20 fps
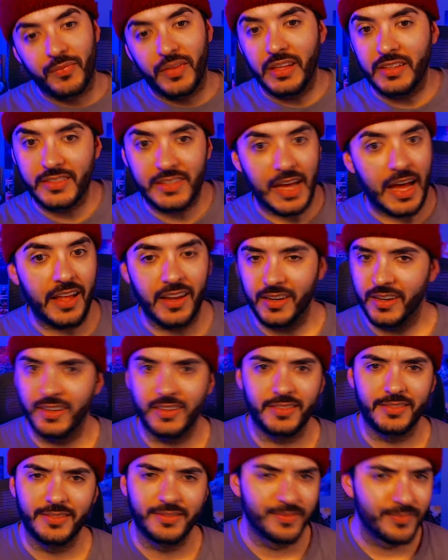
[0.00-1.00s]
It's gotten
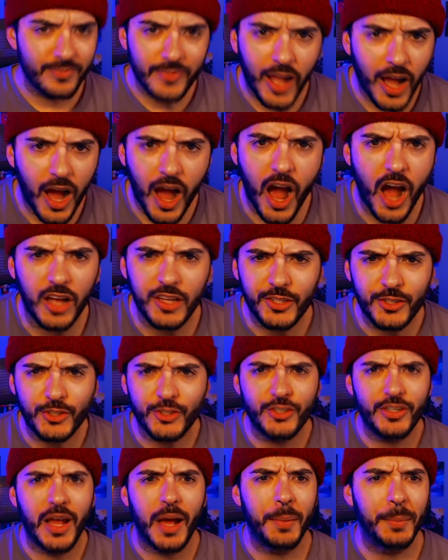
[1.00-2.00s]
an
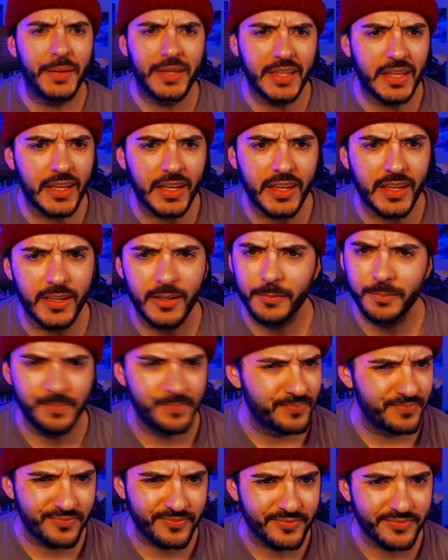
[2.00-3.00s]
Oscar nominee,
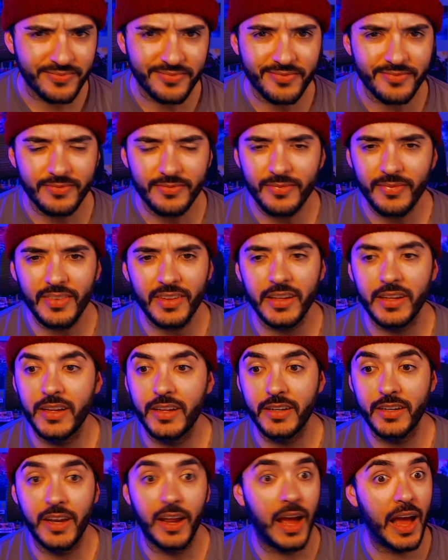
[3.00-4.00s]

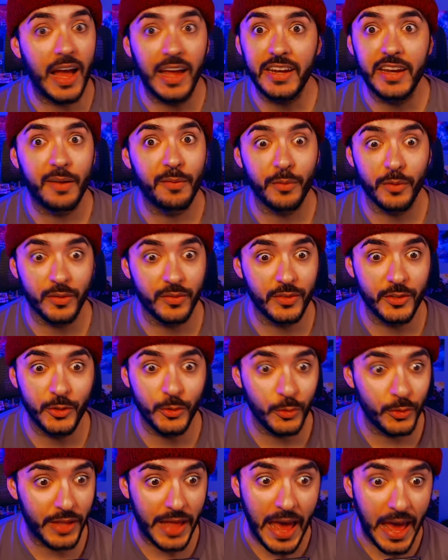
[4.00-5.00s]
and I never even
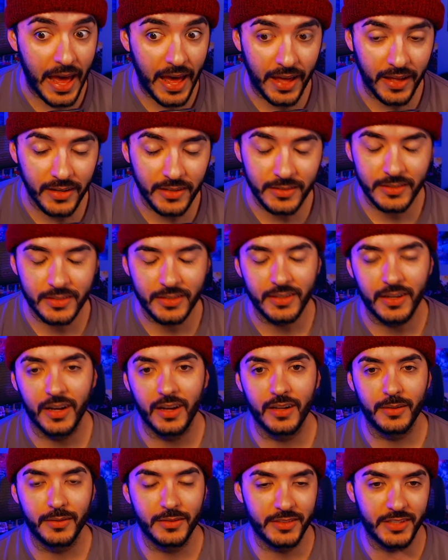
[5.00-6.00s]
knew that
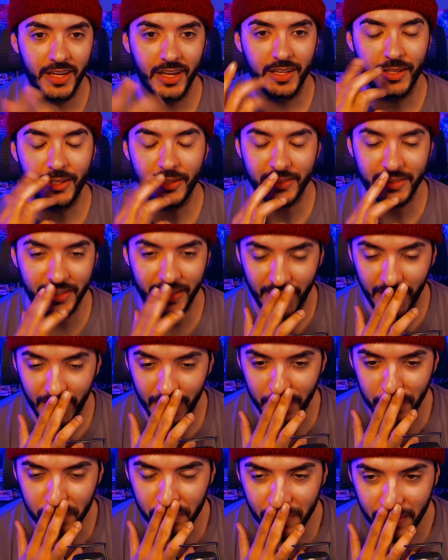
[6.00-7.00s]
um, until I looked it
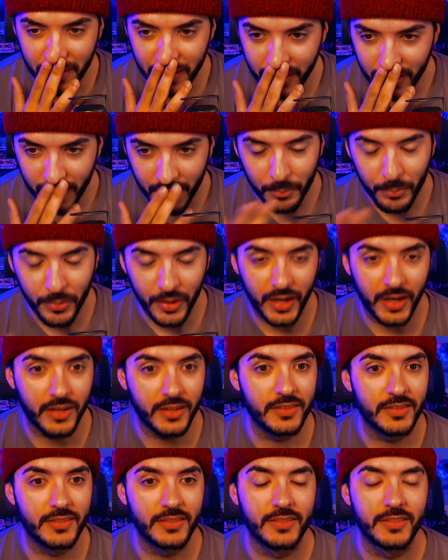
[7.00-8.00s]
up. But
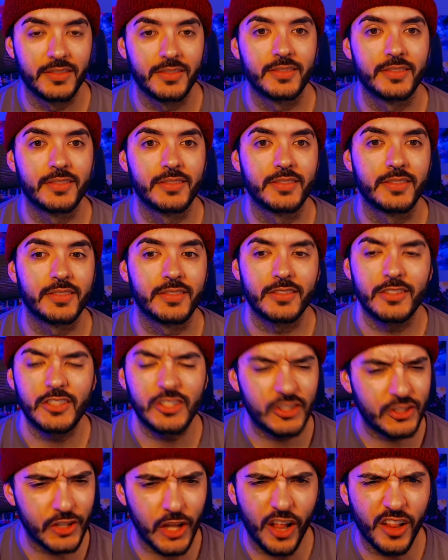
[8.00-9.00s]

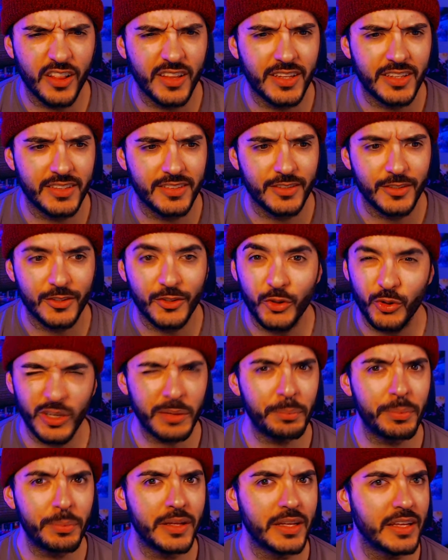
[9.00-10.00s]
solid,
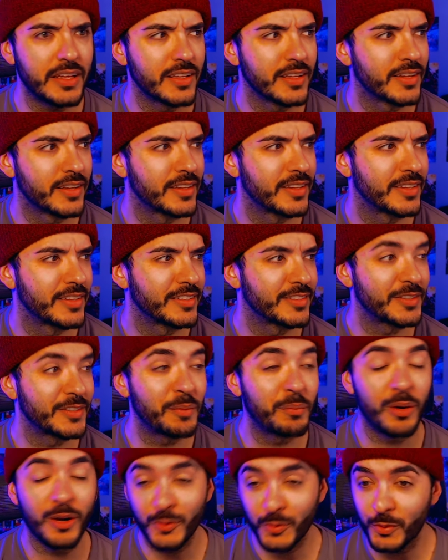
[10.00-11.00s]
creepy.
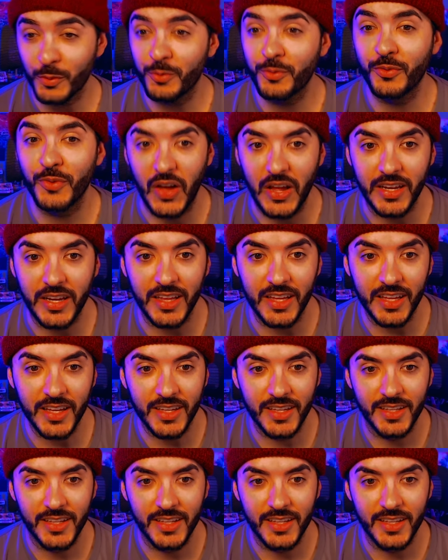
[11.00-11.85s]
Some parts were funny.